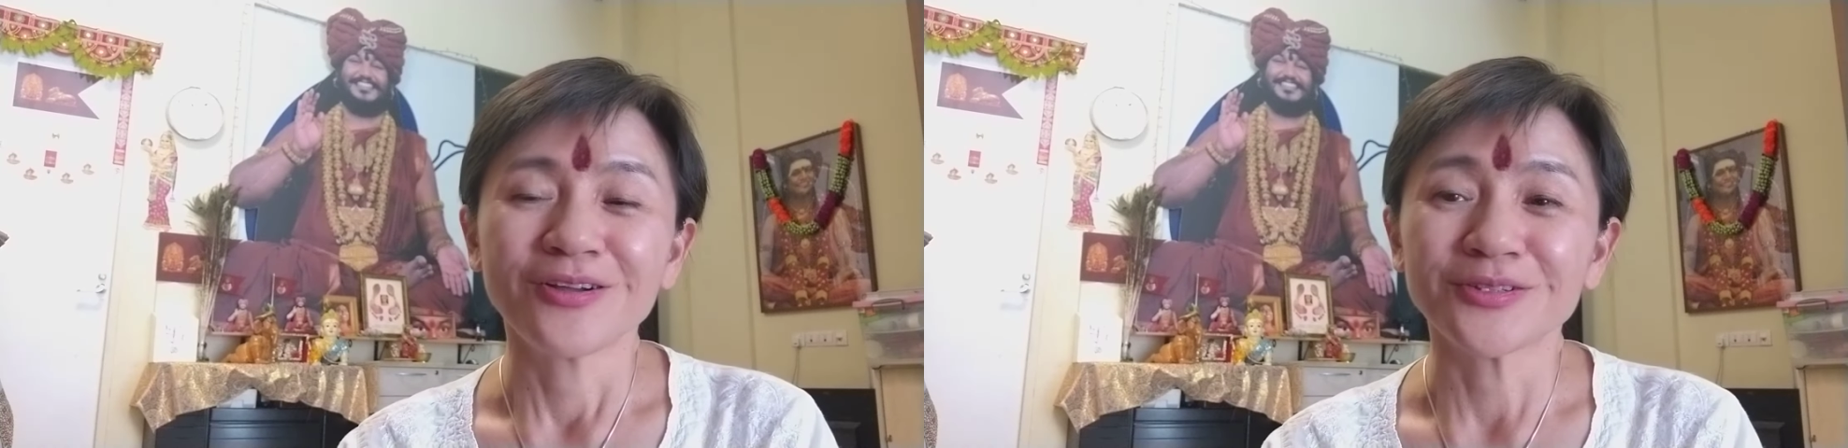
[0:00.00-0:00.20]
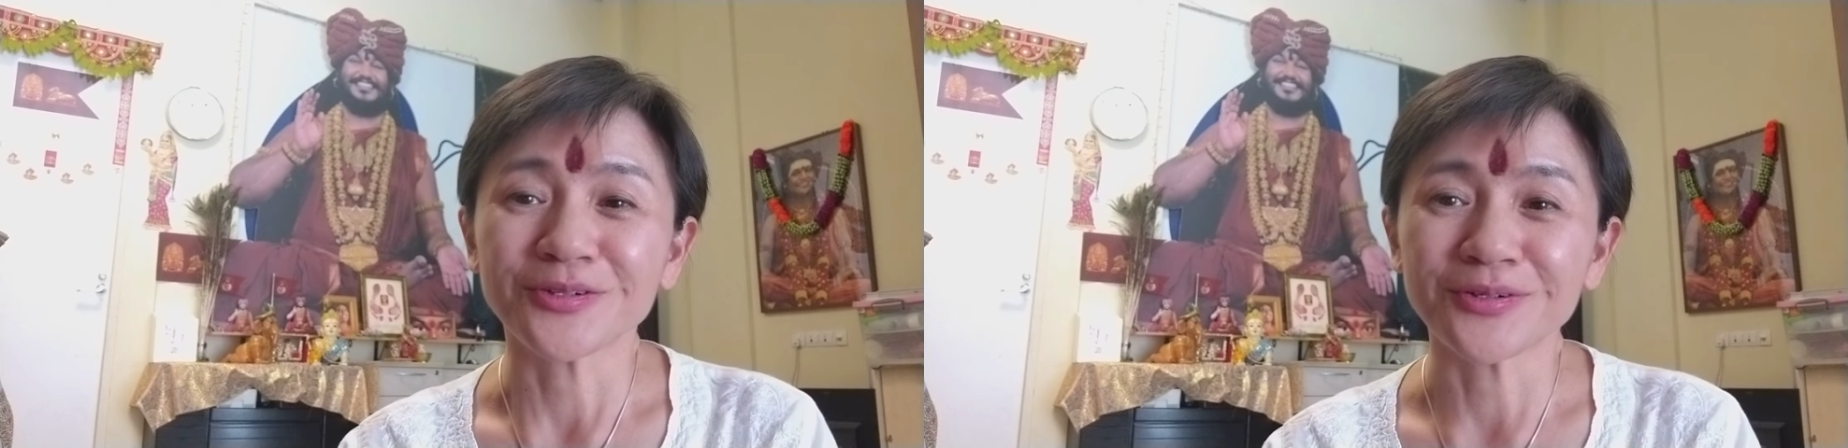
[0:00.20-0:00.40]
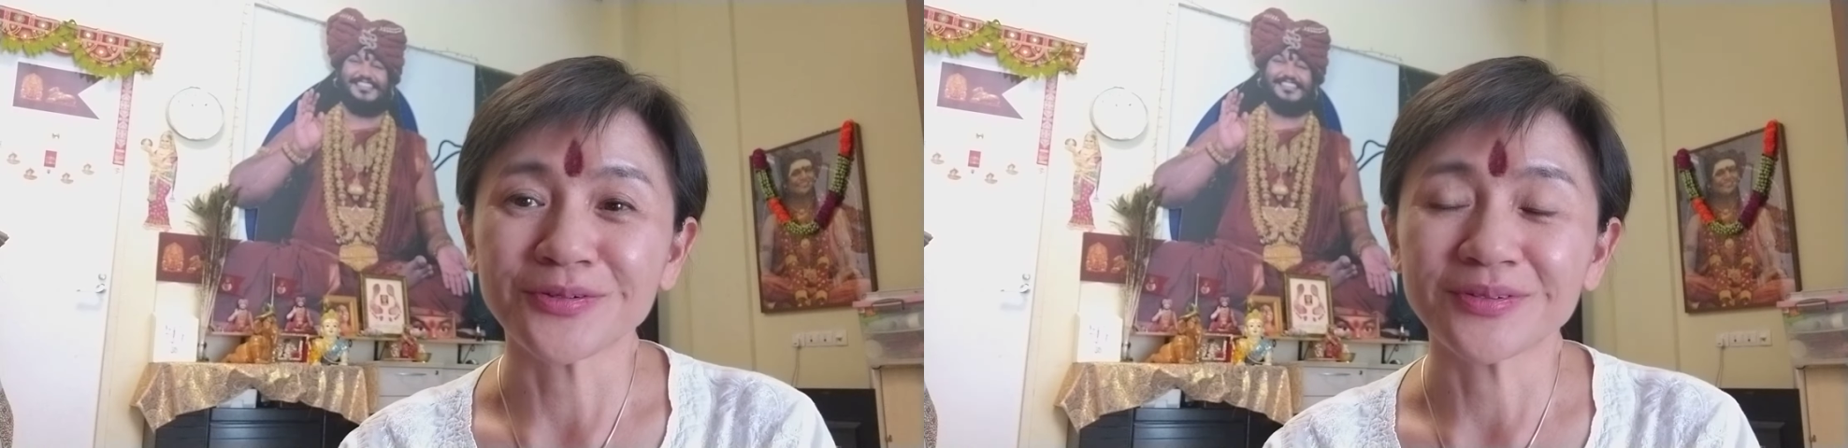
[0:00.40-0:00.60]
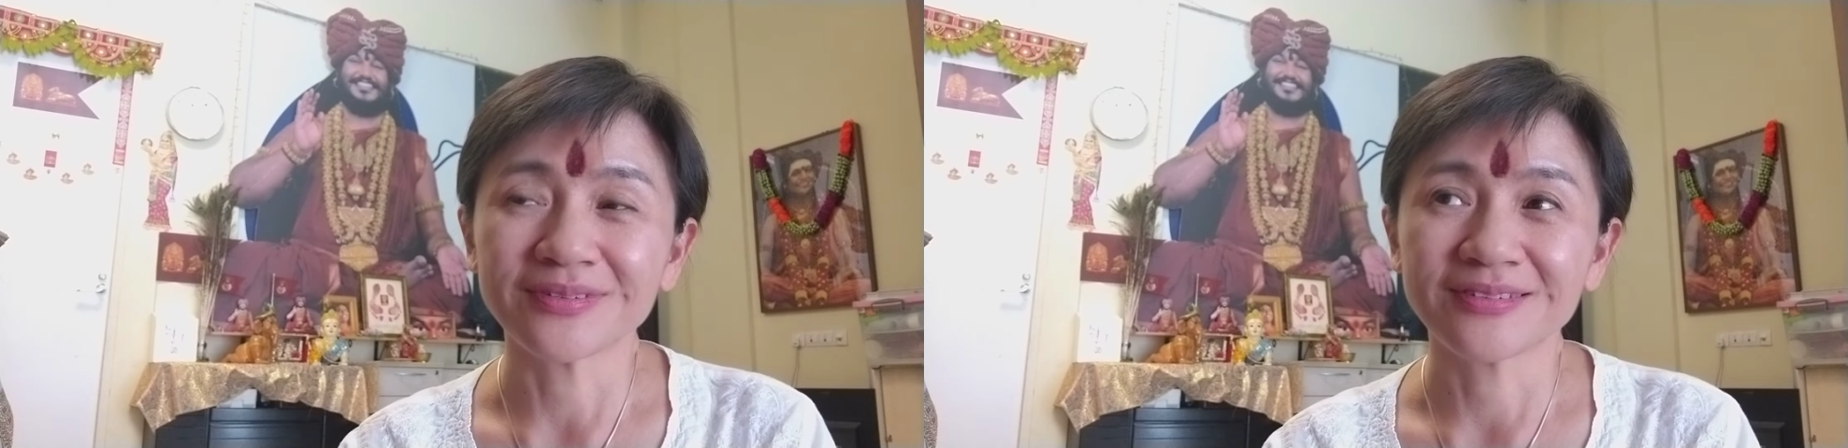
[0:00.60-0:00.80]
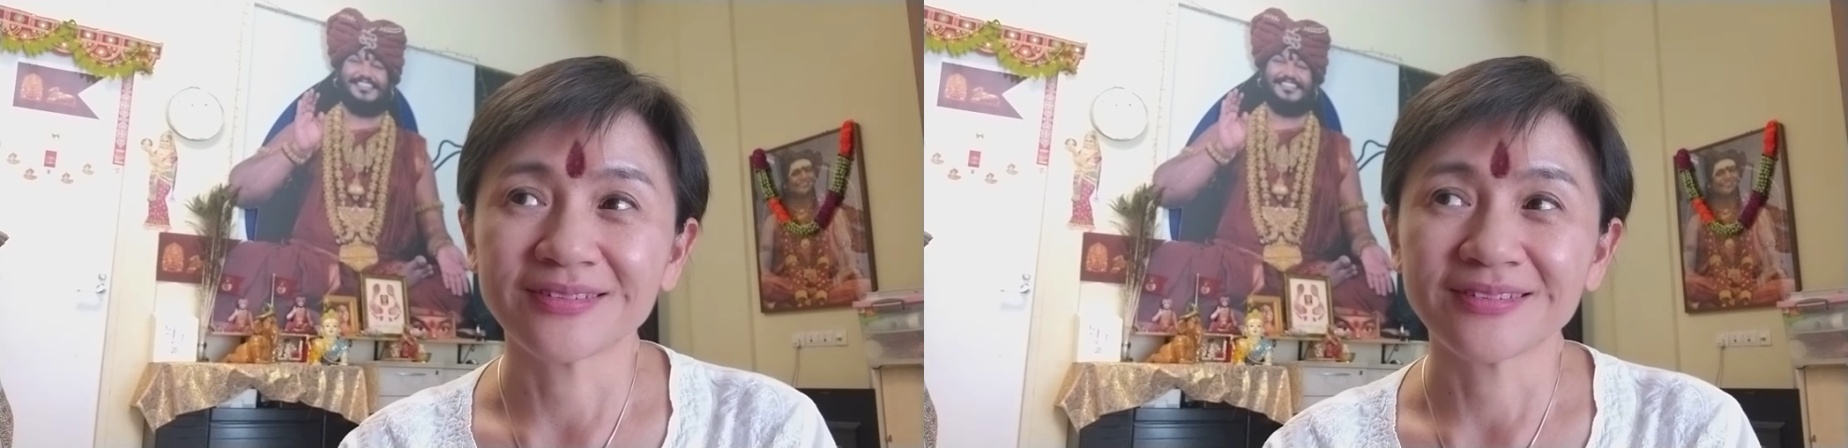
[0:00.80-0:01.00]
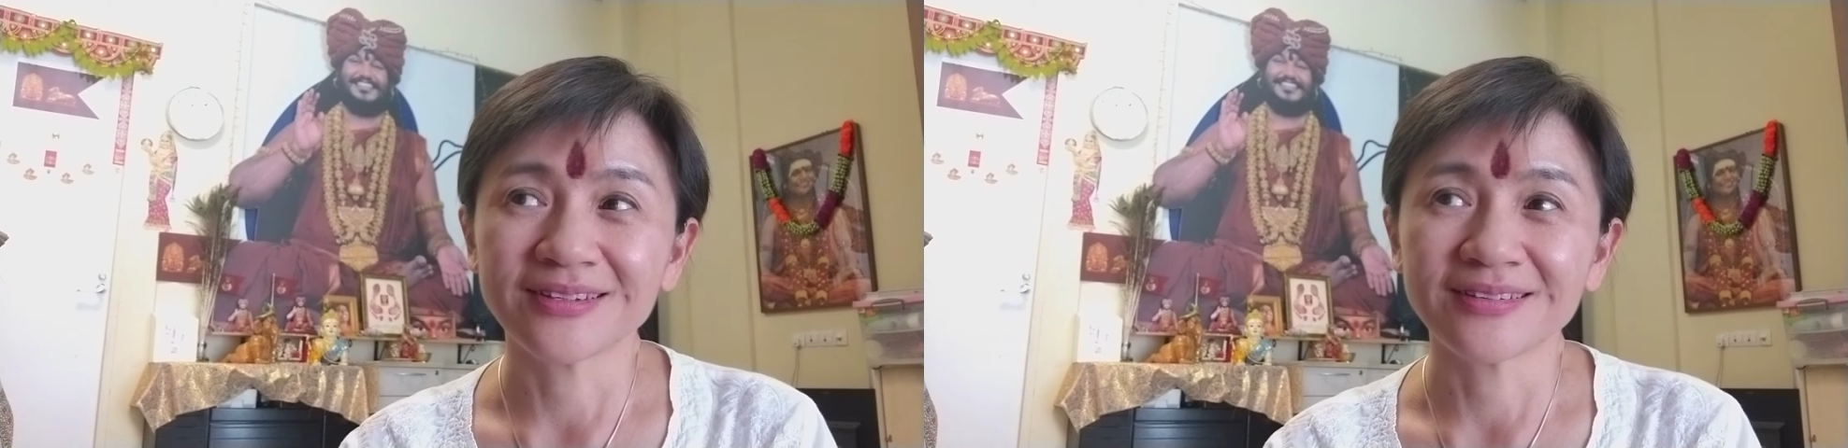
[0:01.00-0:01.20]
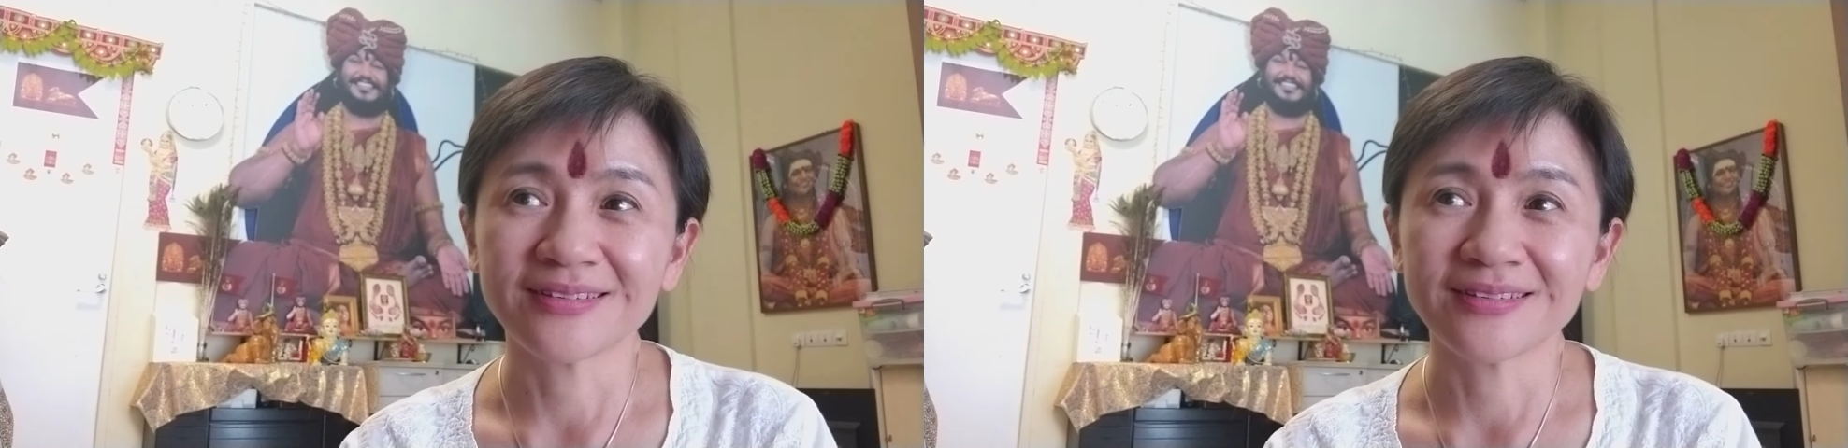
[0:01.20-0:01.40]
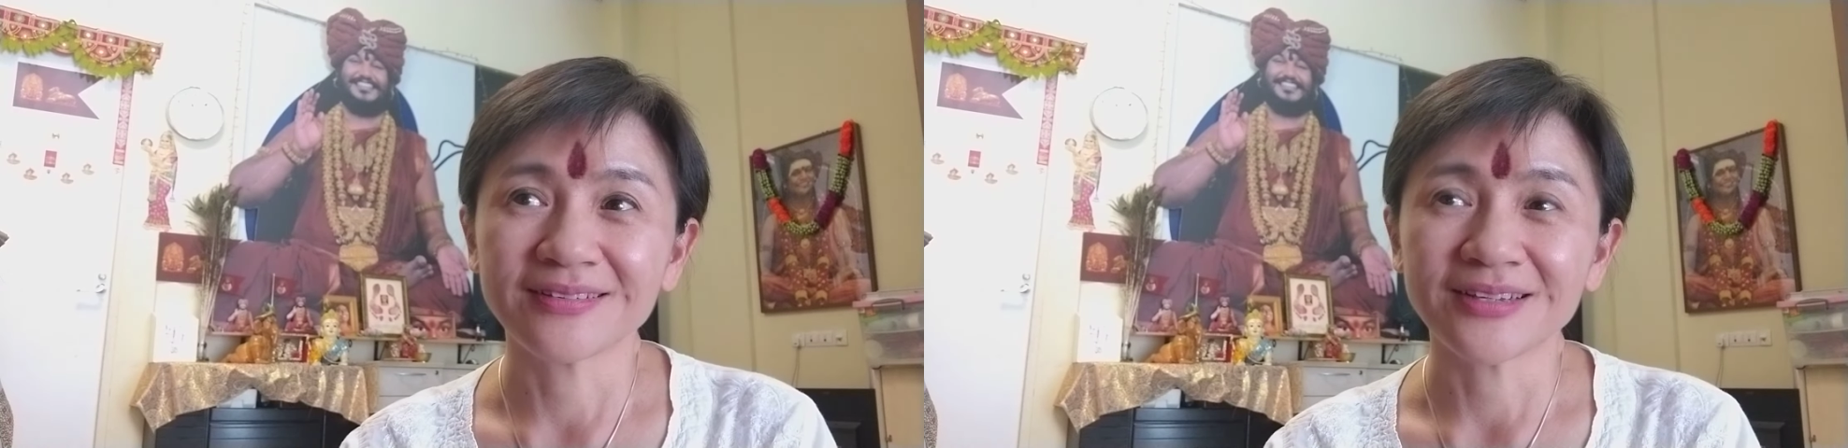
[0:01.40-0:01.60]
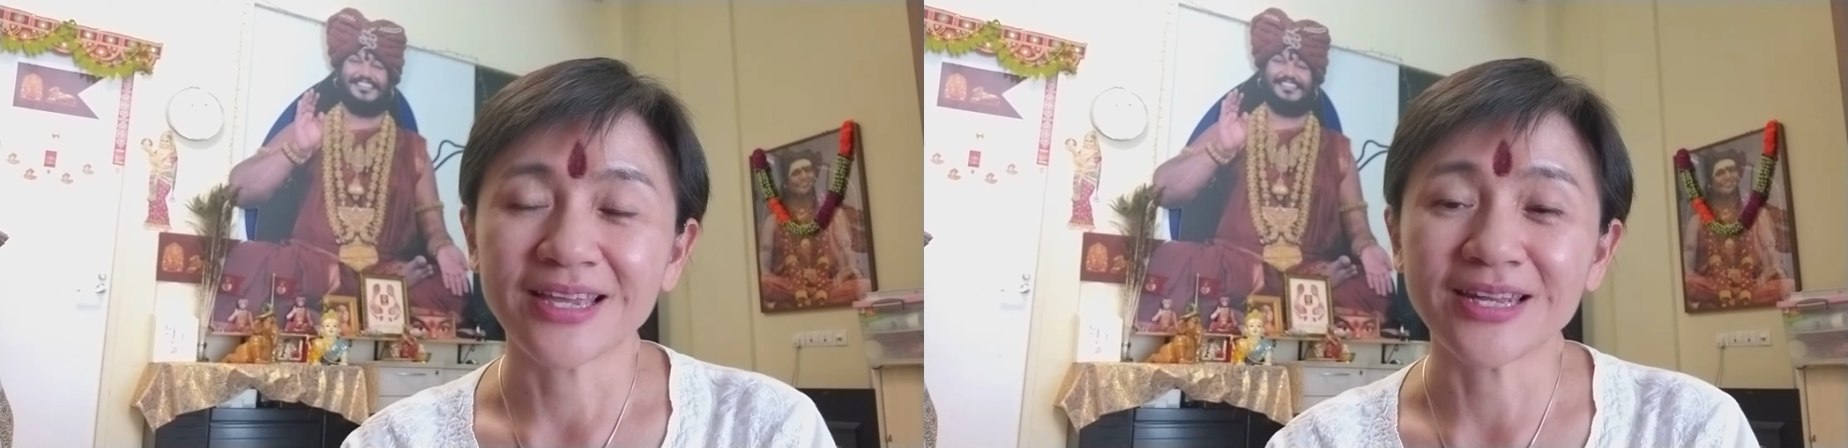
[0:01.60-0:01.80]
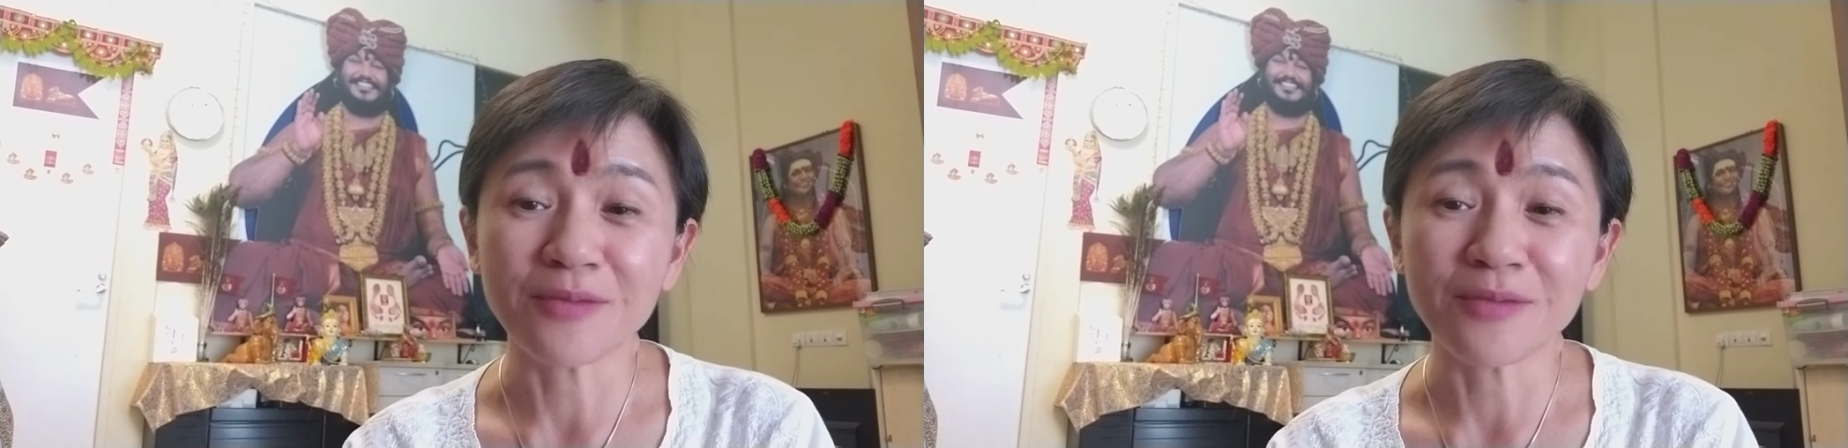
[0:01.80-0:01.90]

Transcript: So in